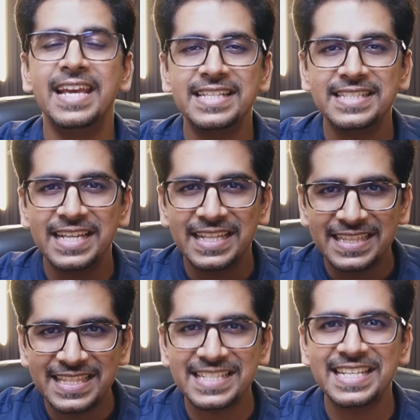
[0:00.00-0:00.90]
then yes,
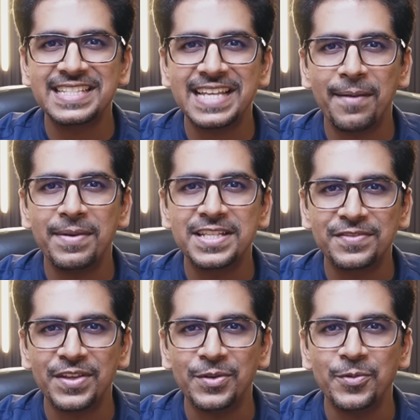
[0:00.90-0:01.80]
this exam
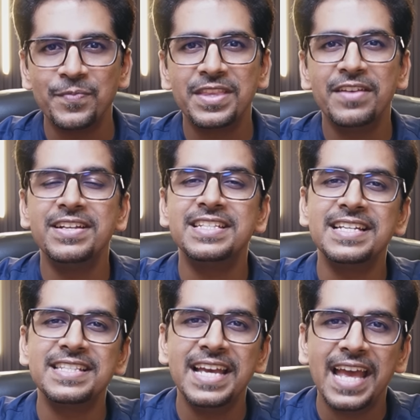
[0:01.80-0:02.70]
is for you,
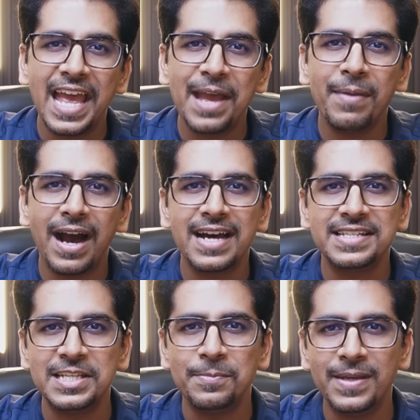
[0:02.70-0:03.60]
which is M
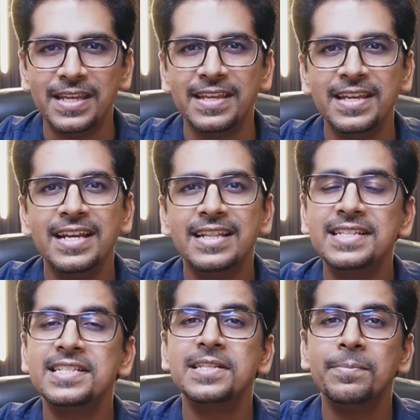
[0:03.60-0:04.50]
R C P.
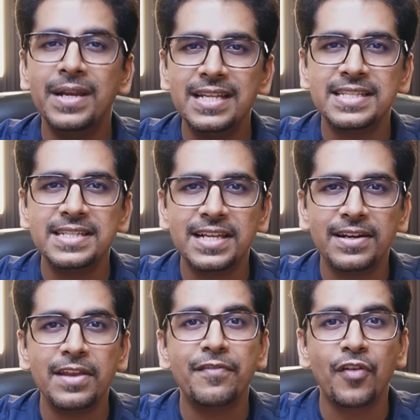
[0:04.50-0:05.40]
This is a medicine
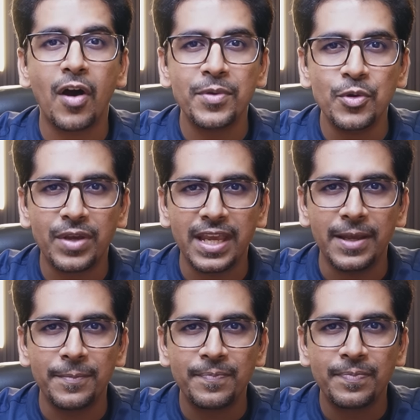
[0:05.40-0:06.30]
degree from U
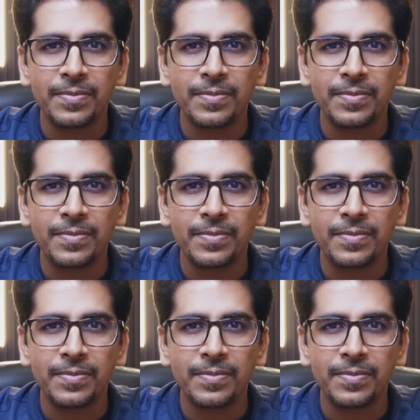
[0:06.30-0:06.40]
K.